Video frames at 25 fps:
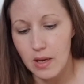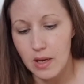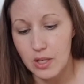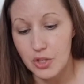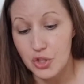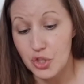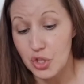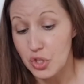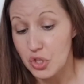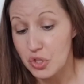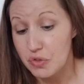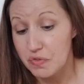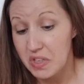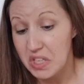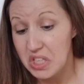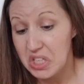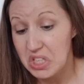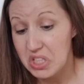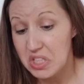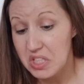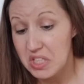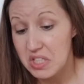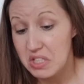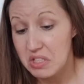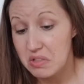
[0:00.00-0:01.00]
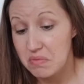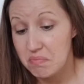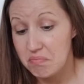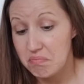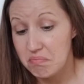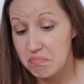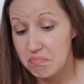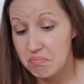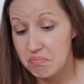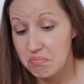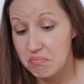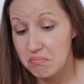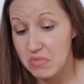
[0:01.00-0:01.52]
gingivitis,
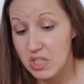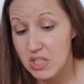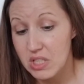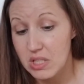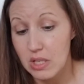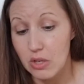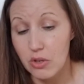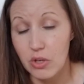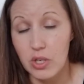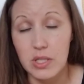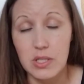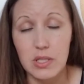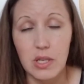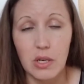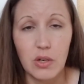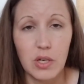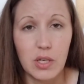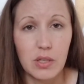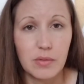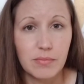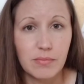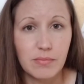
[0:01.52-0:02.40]
etc., etc.